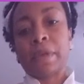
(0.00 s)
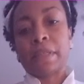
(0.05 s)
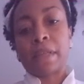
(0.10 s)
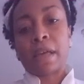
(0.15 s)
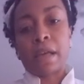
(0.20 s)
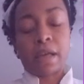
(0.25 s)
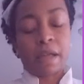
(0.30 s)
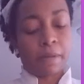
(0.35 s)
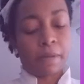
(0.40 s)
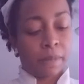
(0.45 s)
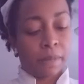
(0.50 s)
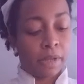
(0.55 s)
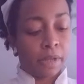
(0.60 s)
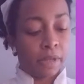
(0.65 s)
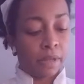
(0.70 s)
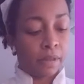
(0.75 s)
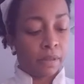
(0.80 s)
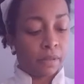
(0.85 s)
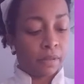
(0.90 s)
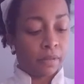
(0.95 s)
with the
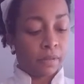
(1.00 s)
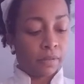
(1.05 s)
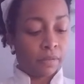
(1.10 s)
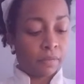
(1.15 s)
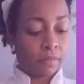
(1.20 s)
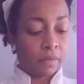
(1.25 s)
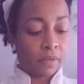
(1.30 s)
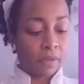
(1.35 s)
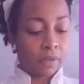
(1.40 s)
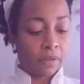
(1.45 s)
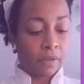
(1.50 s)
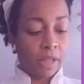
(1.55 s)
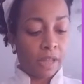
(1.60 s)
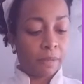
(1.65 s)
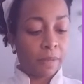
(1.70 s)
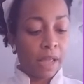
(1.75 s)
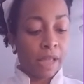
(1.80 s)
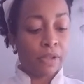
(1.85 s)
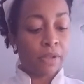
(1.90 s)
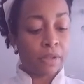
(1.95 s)
omelet, I'm
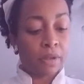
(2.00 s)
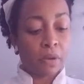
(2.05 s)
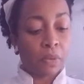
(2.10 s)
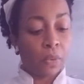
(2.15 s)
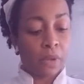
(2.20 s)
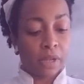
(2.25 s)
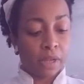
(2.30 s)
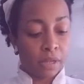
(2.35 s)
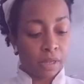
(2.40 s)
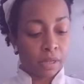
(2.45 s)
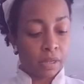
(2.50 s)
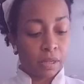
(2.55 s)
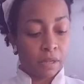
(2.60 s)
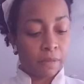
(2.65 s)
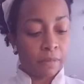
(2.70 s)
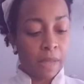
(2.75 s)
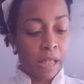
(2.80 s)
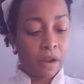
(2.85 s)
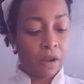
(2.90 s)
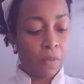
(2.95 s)
not using a whisk.
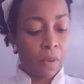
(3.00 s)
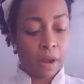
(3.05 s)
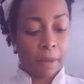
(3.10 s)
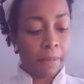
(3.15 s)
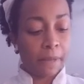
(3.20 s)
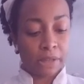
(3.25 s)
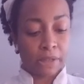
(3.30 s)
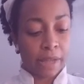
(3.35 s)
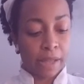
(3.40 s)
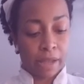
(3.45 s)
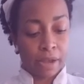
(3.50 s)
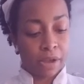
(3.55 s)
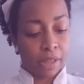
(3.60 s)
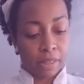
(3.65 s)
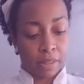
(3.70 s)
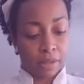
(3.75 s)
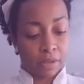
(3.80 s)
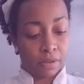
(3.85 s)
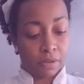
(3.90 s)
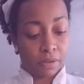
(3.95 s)
I don't want a bunch of air in
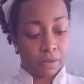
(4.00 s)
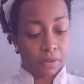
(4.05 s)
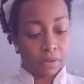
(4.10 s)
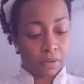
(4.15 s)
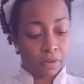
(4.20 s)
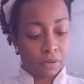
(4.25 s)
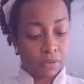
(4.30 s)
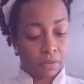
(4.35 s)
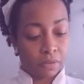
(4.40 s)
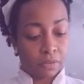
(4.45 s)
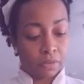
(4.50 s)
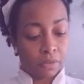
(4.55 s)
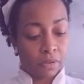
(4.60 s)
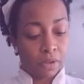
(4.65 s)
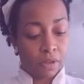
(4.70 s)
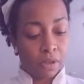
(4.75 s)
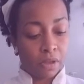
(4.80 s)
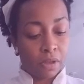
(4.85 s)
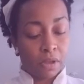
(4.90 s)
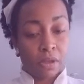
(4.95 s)
there.
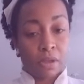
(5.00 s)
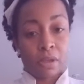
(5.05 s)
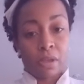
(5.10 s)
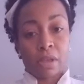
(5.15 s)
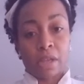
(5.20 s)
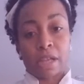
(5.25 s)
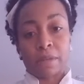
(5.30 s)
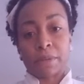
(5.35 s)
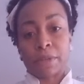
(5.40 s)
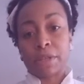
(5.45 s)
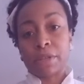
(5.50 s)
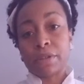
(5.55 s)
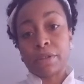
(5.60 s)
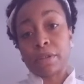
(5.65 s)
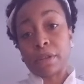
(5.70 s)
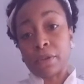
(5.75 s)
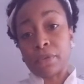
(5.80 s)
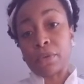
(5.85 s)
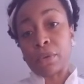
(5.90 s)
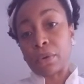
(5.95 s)
I'm just
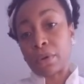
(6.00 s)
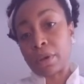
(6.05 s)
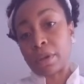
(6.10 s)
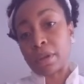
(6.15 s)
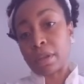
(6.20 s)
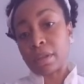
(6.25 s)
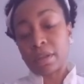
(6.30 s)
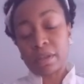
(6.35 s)
using a fork.